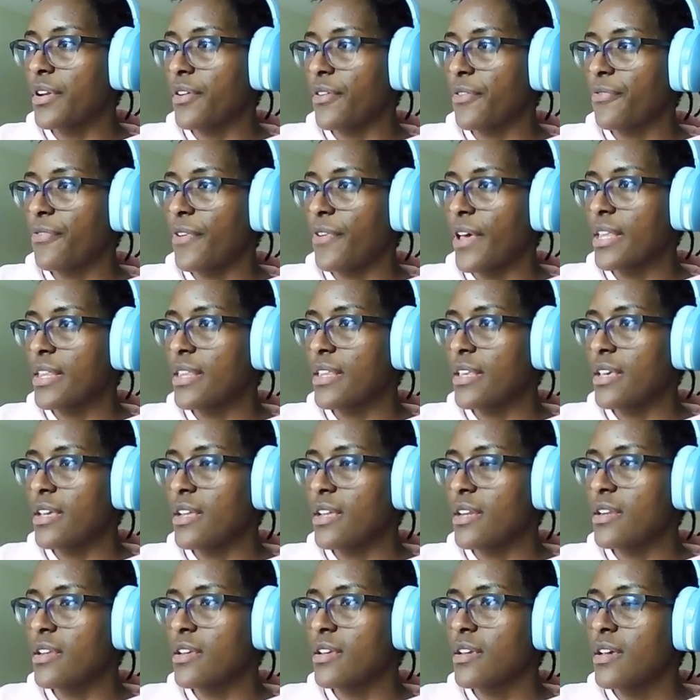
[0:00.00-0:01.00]
affected
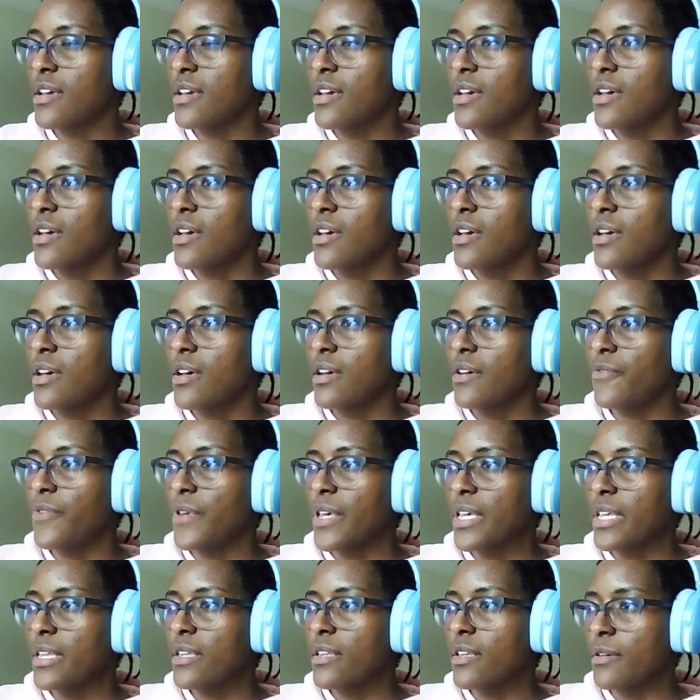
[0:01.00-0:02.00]

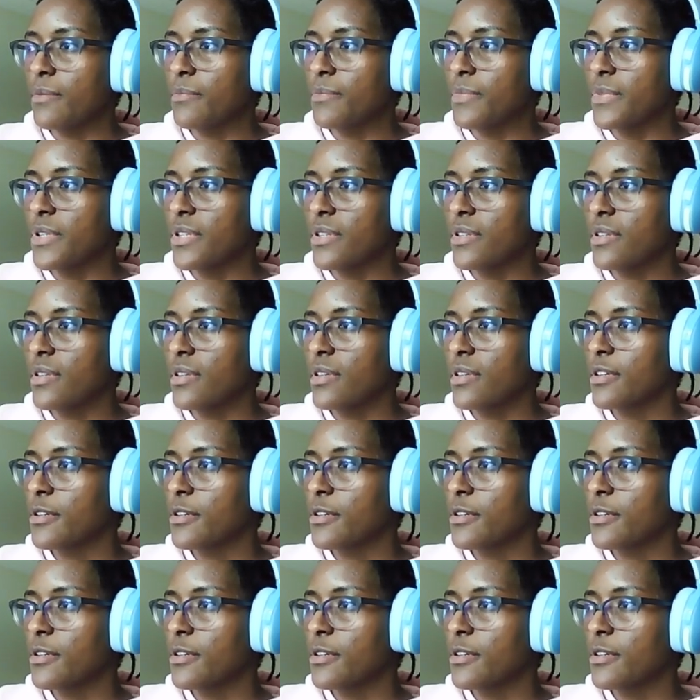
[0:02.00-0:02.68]
victims.